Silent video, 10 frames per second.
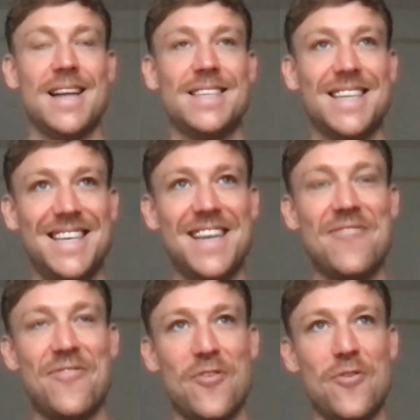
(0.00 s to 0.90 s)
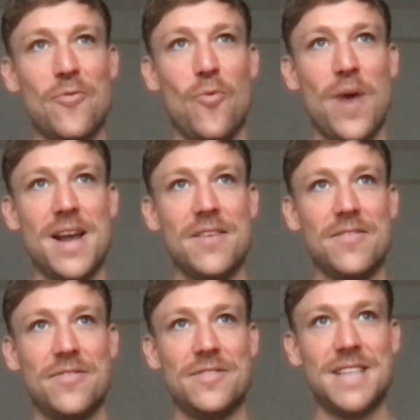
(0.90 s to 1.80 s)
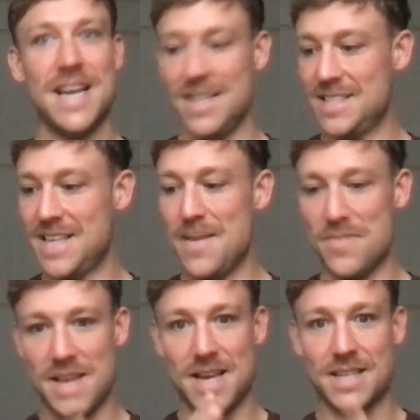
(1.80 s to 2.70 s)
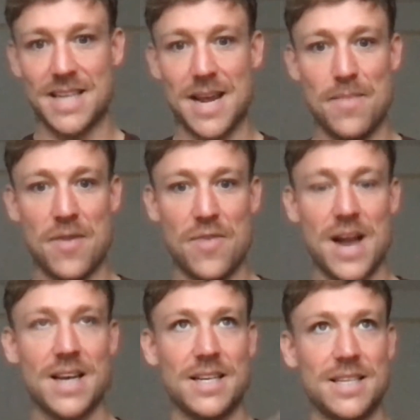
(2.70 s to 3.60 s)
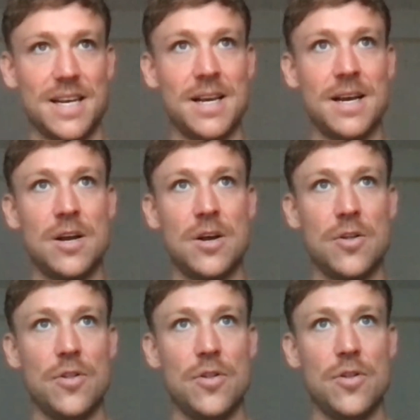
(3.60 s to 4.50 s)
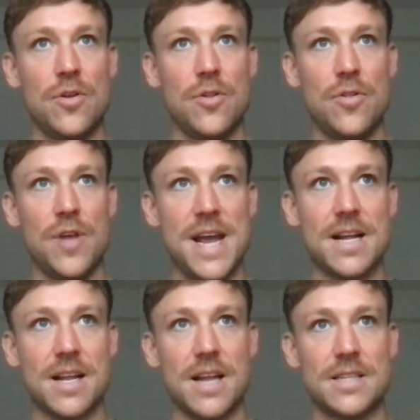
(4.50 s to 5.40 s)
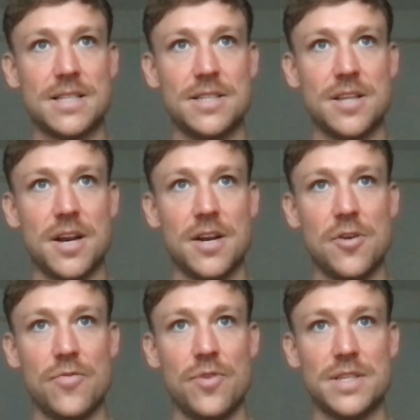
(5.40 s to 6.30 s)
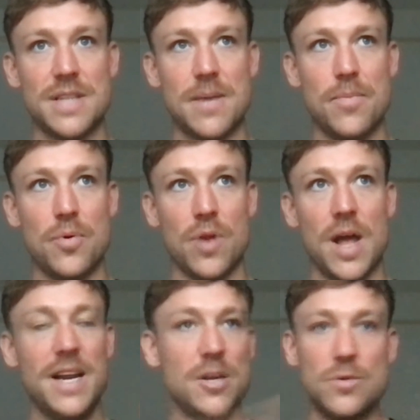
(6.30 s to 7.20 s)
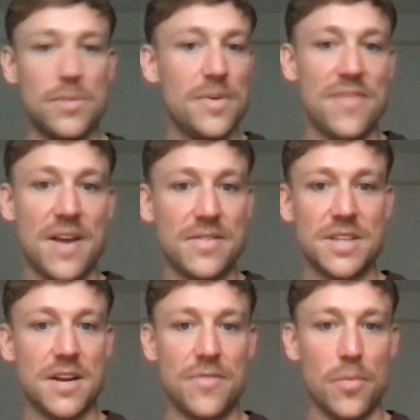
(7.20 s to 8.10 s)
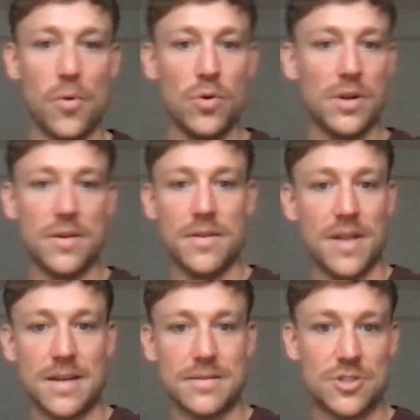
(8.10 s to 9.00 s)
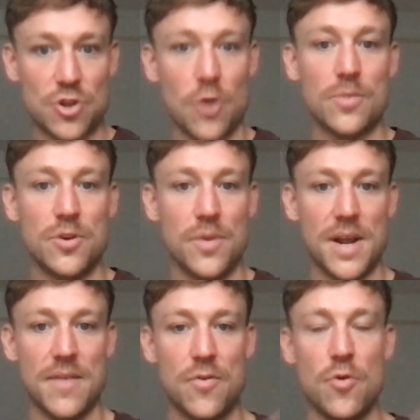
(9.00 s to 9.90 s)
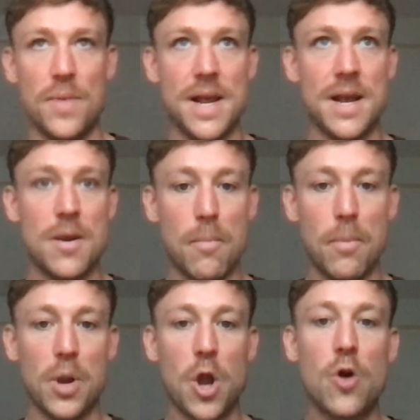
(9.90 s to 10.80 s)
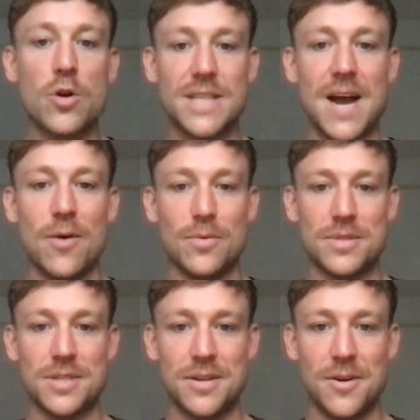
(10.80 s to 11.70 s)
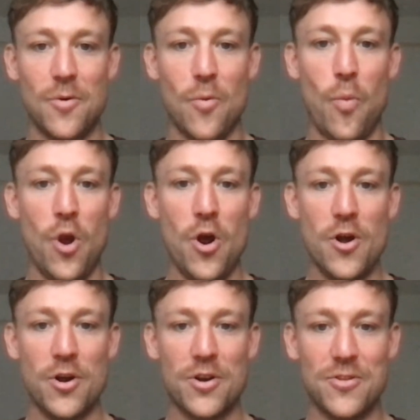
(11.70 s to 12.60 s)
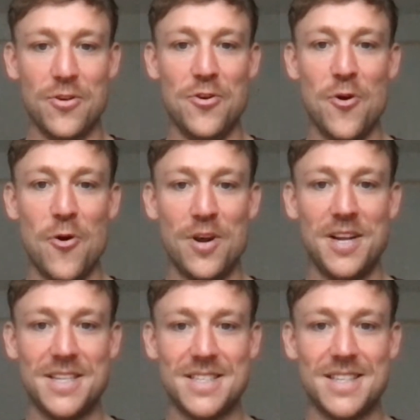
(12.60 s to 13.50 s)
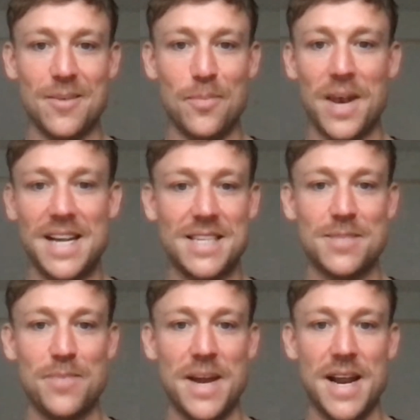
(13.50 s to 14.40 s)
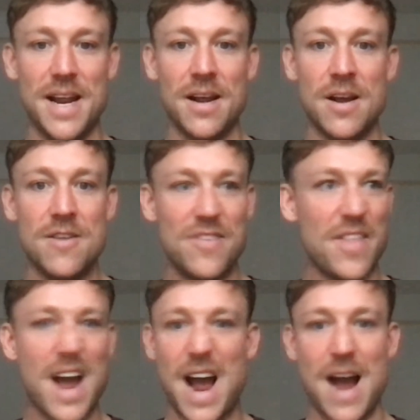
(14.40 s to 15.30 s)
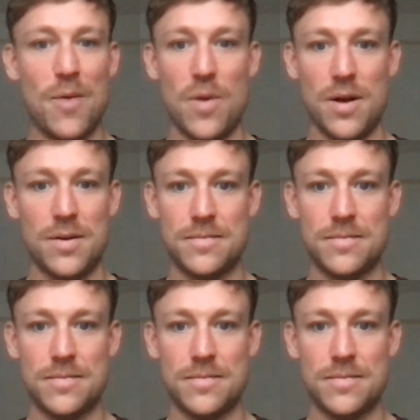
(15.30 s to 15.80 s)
it's a different way of saying the same thing, escape my reality. The HIIT classes that I do, for example, and it used to be five-a-side football, and that stopped doing it for me, blocked out work, the noise, the plate spinning for that hour.